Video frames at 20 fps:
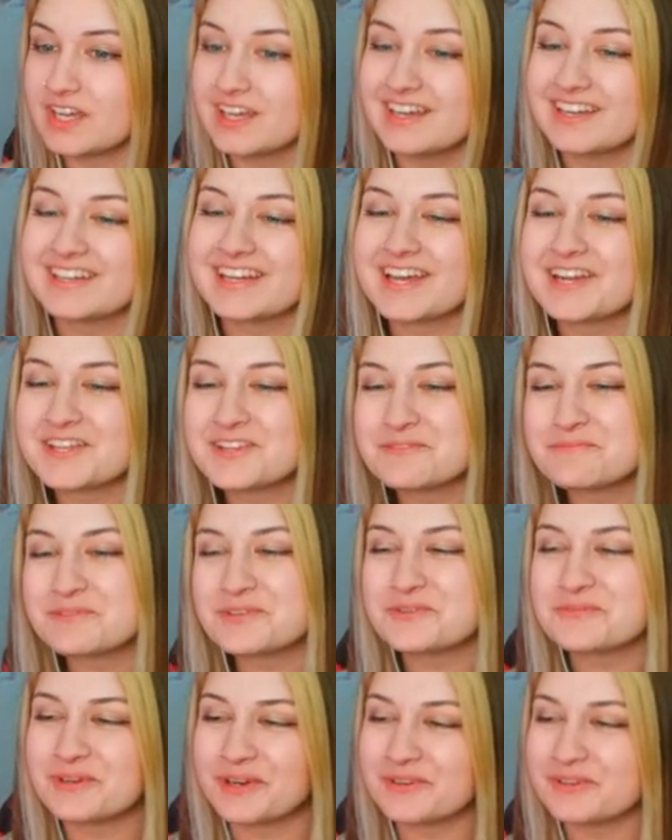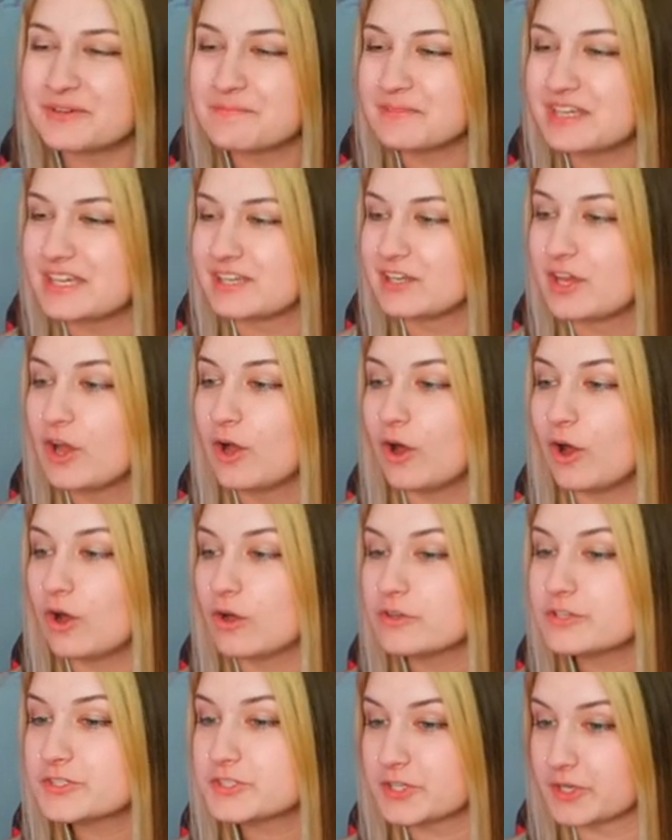Night of the Moon, welcome in.
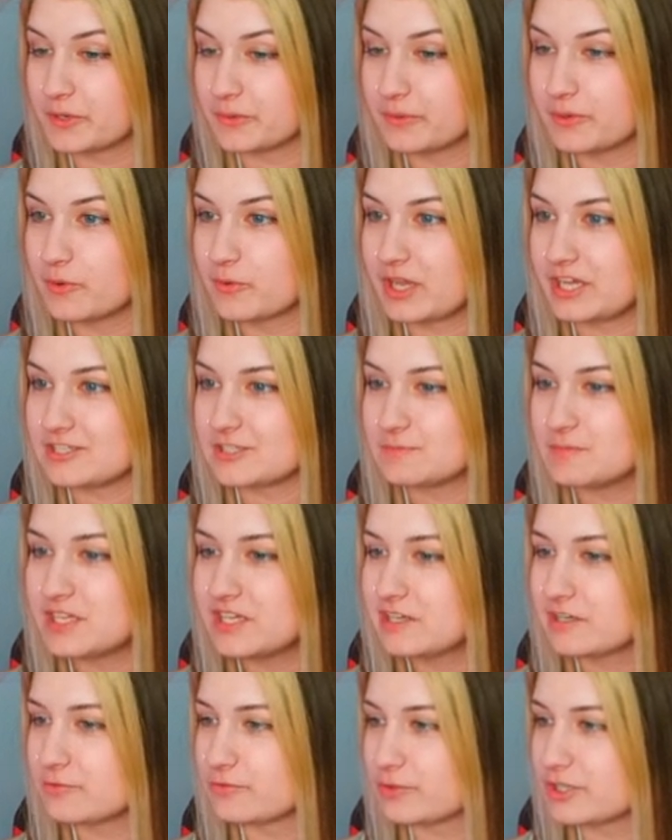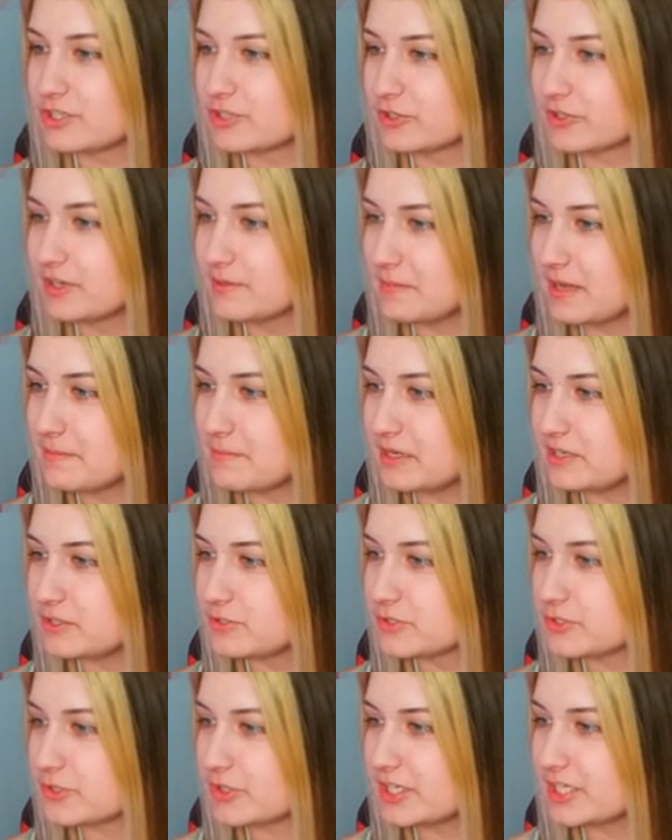Also, okay, speaking of which, look at my menu
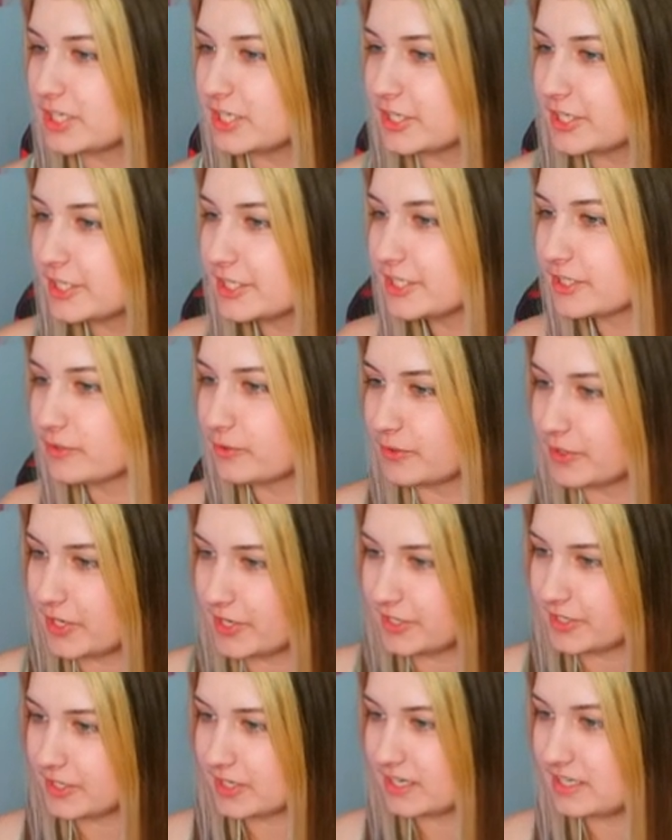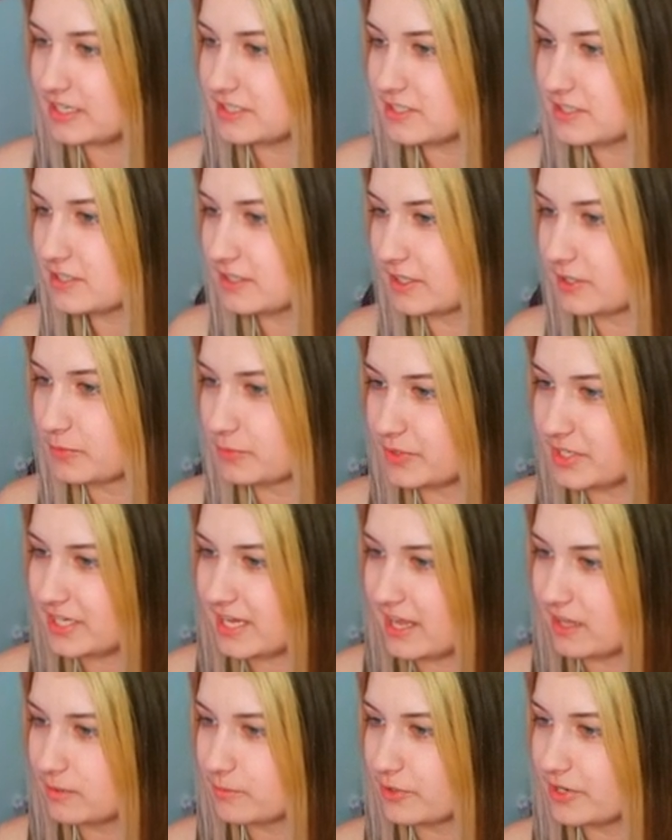screen here. Hold on, I need to like
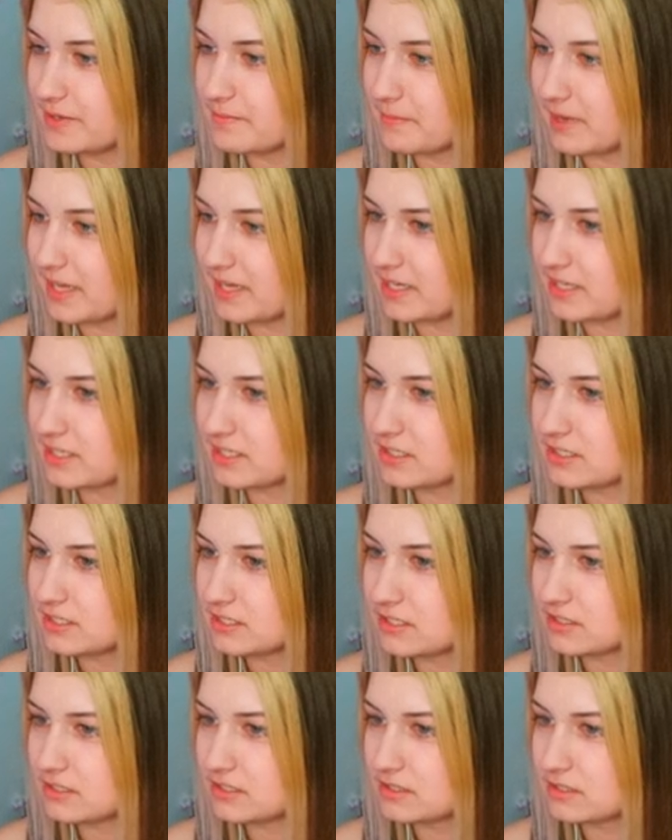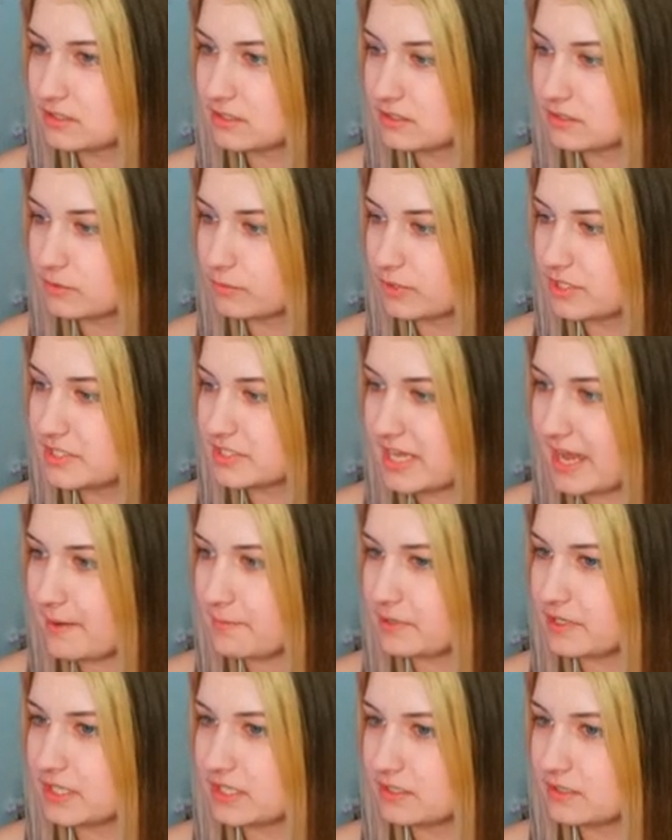recalibrate my... What is
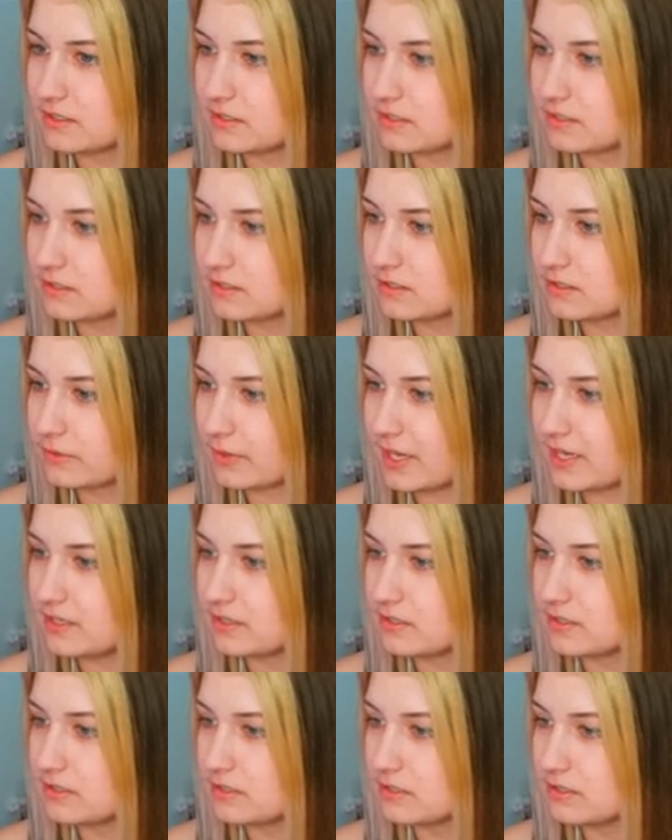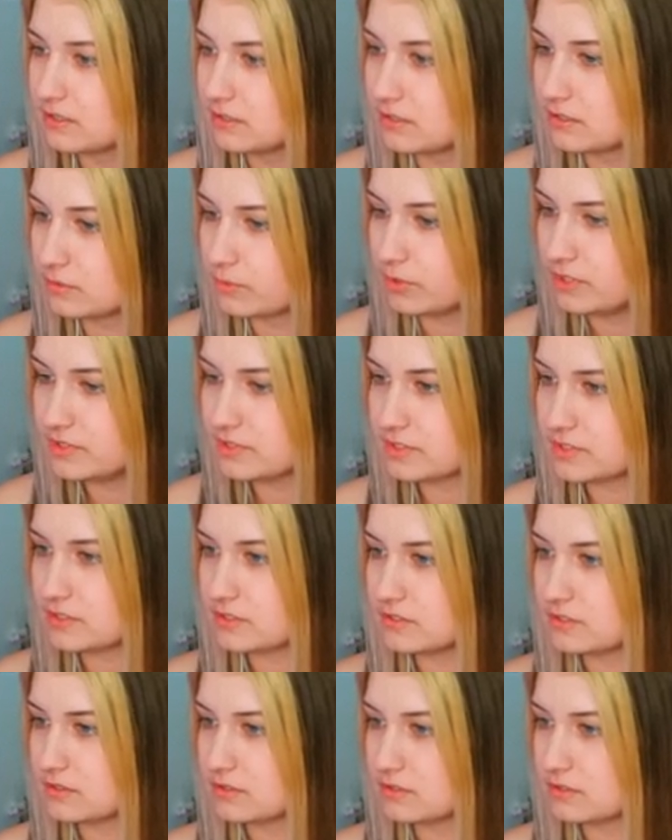happening? Okay, what is...
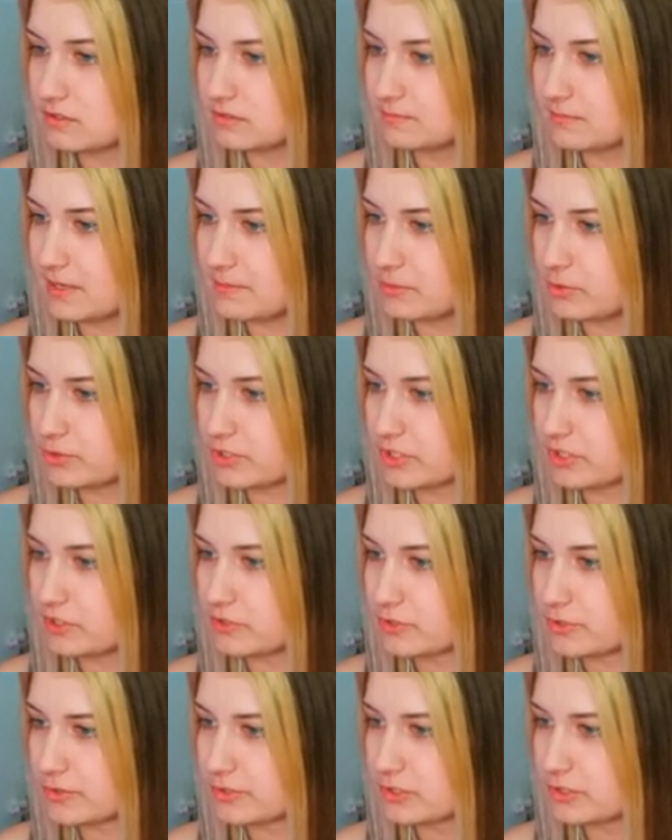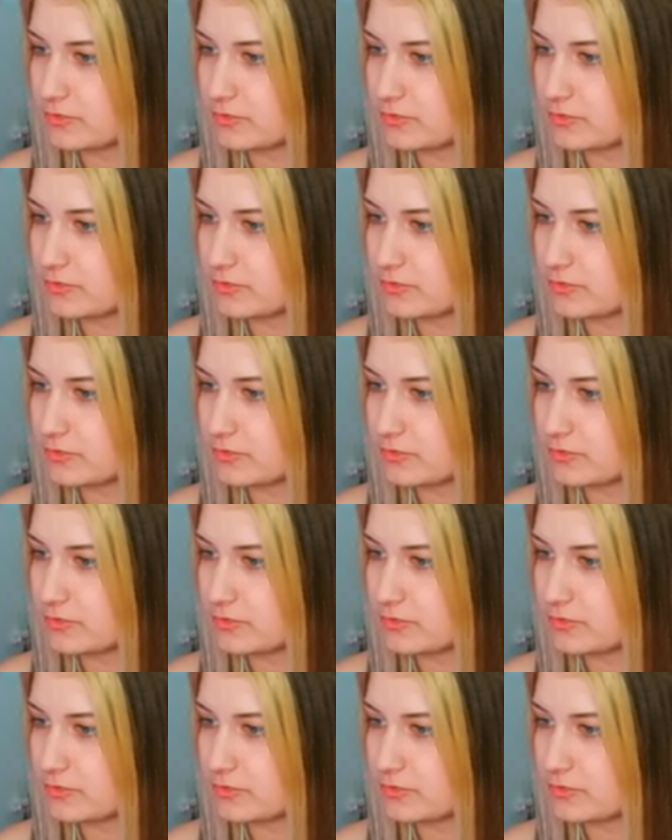My motion controls are